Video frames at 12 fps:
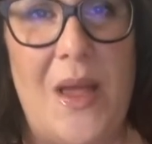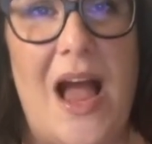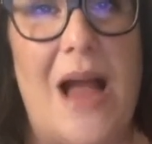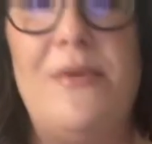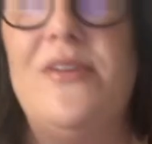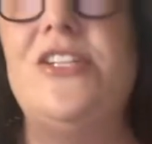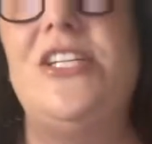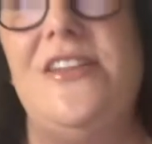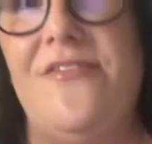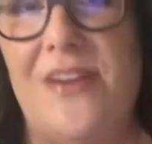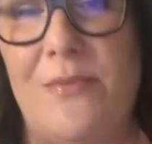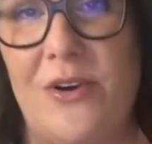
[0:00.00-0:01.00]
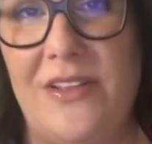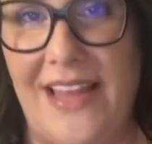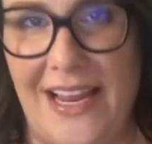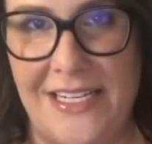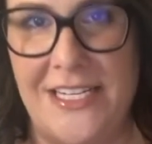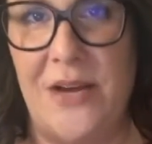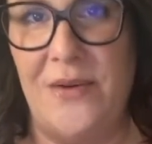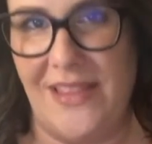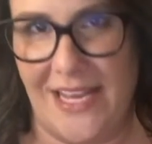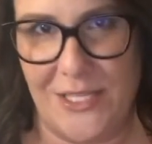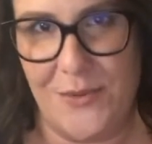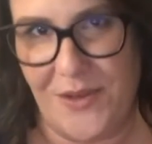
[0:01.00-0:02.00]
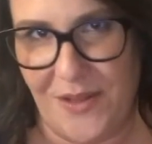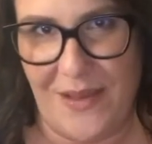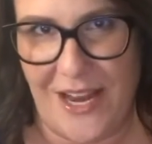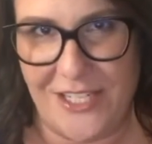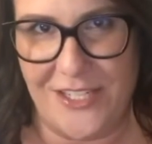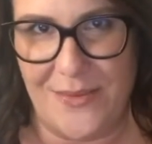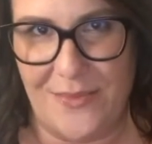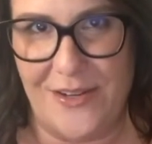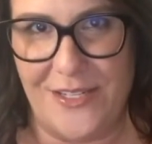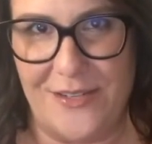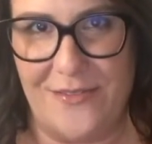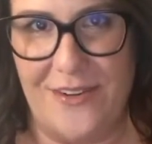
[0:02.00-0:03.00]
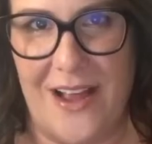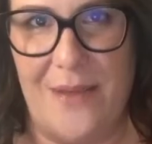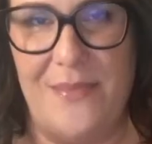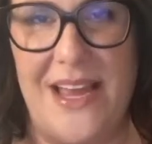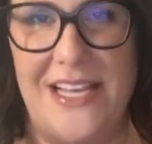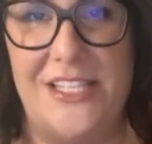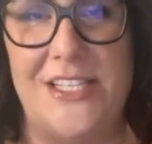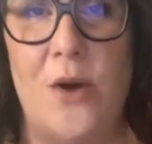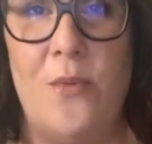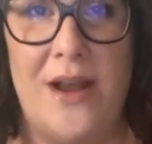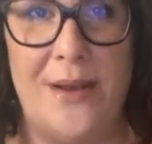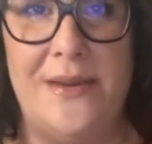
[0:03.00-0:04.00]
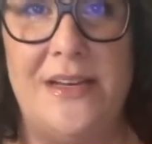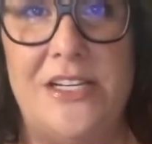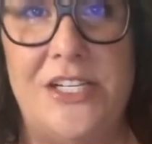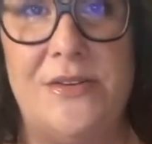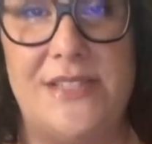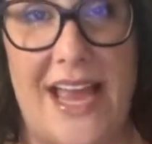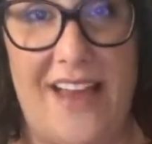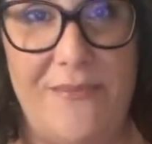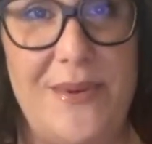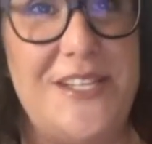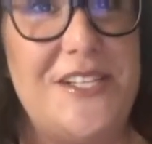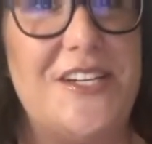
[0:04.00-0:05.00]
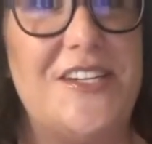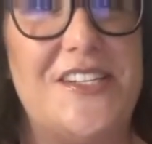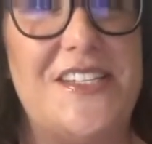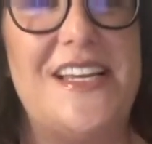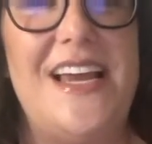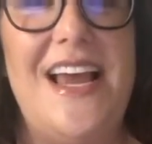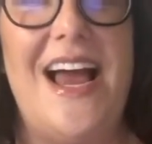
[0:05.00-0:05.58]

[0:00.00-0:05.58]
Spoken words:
I'm originally from Orlando and that's where the Backstreet Boys are from, and so what I'm going to do is I have pictures.